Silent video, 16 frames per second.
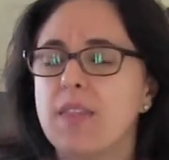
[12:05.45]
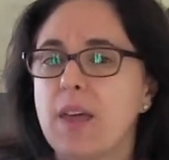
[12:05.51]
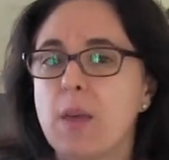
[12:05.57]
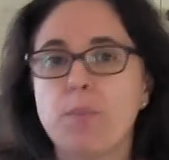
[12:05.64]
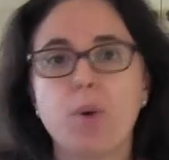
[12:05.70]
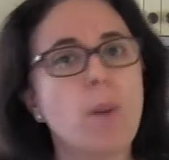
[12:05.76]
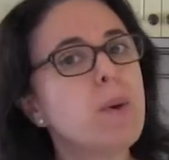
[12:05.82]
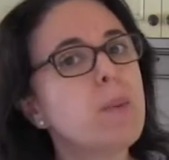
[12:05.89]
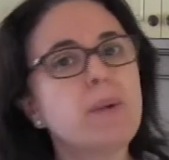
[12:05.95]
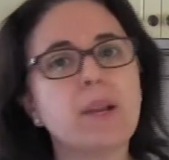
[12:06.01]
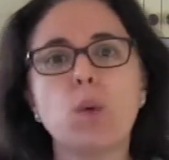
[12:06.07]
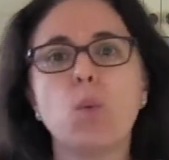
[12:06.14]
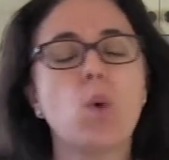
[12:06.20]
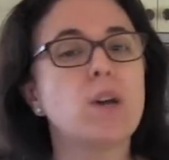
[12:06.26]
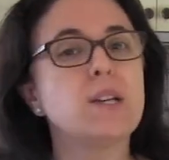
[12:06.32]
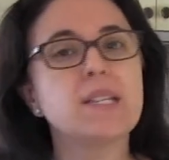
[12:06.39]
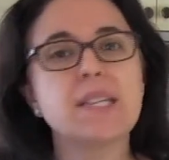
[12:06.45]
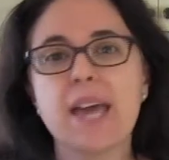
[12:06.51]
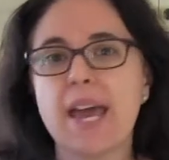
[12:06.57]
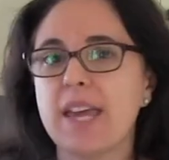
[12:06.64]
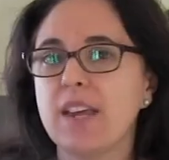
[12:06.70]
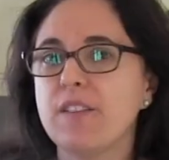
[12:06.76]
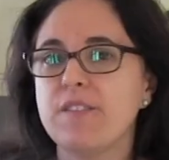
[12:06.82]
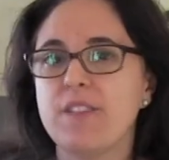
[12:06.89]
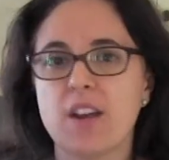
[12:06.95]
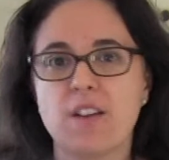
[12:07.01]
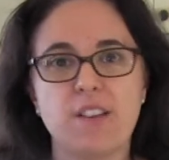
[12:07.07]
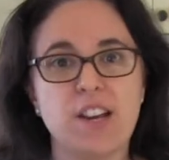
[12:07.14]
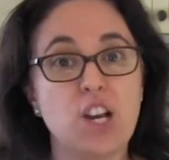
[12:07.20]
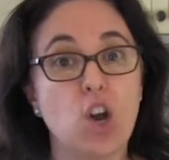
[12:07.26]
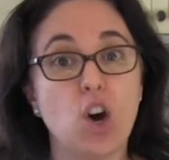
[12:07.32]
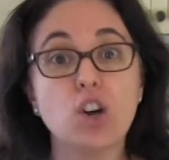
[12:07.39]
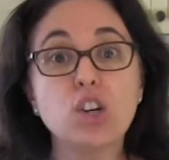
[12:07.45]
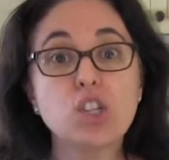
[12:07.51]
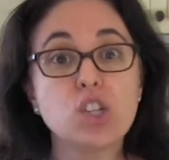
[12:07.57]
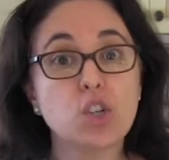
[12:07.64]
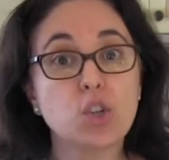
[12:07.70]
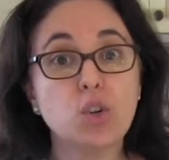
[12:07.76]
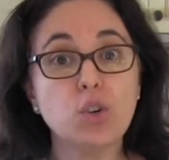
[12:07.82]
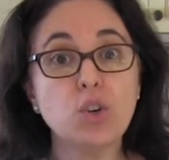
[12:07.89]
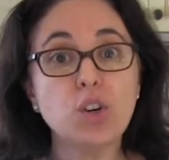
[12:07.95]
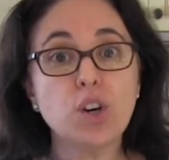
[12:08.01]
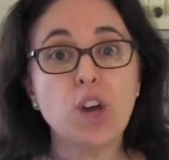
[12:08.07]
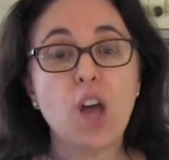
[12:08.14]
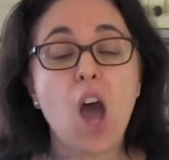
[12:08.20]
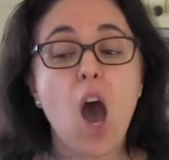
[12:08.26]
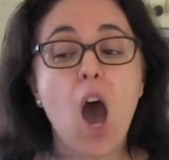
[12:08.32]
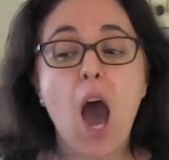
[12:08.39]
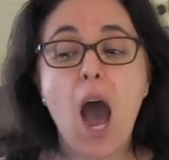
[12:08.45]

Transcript: They probably won't take very long to cook.